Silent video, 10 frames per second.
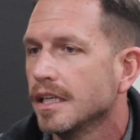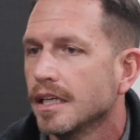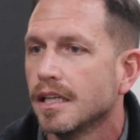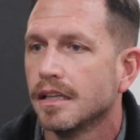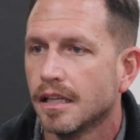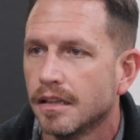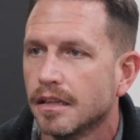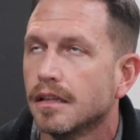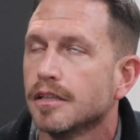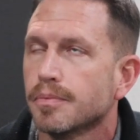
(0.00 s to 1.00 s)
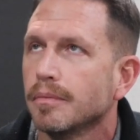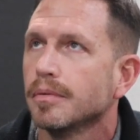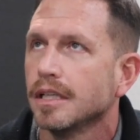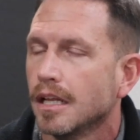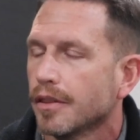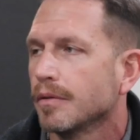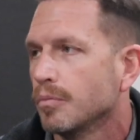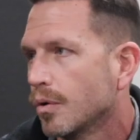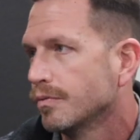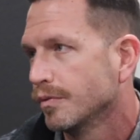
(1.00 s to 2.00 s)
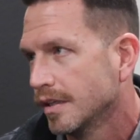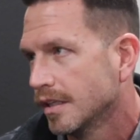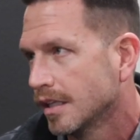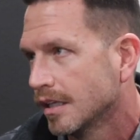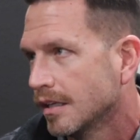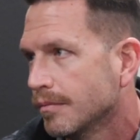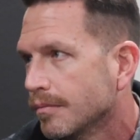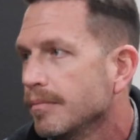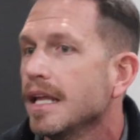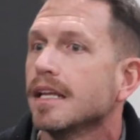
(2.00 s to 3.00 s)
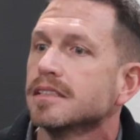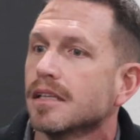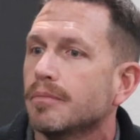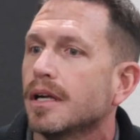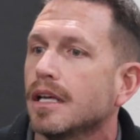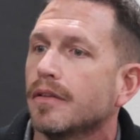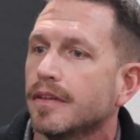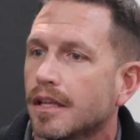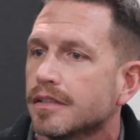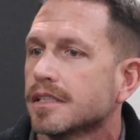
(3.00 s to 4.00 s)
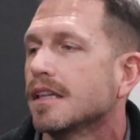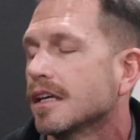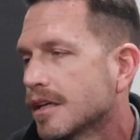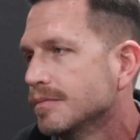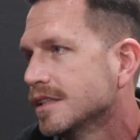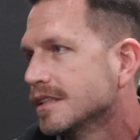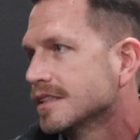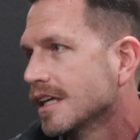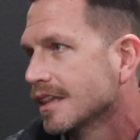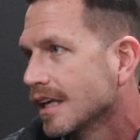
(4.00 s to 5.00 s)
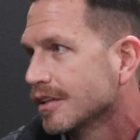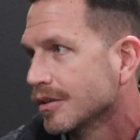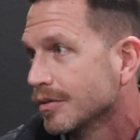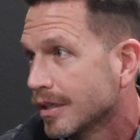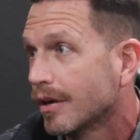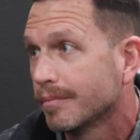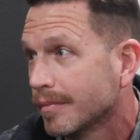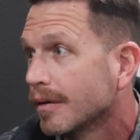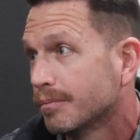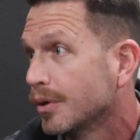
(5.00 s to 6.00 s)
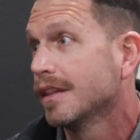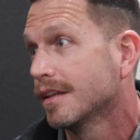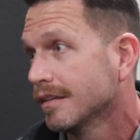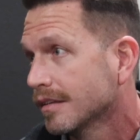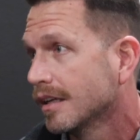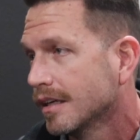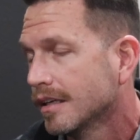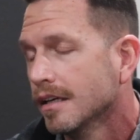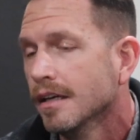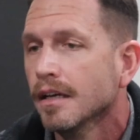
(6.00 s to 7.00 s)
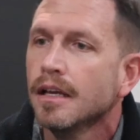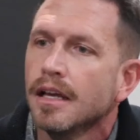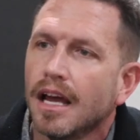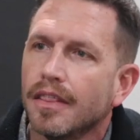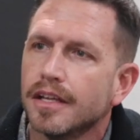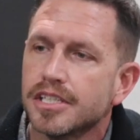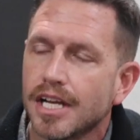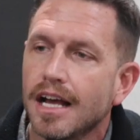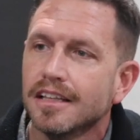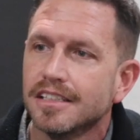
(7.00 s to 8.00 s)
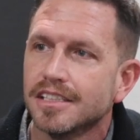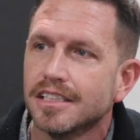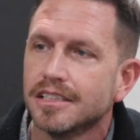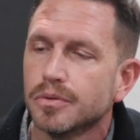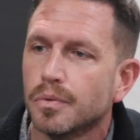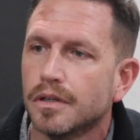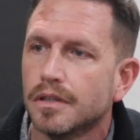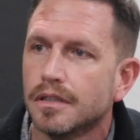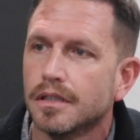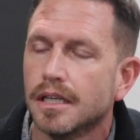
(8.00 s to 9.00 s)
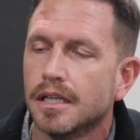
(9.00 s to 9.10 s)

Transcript: did, and there's probably nothing more fulfilling than meeting somebody on the other side that comes in to say thank you. You know, I'm breathing today. The challenges were,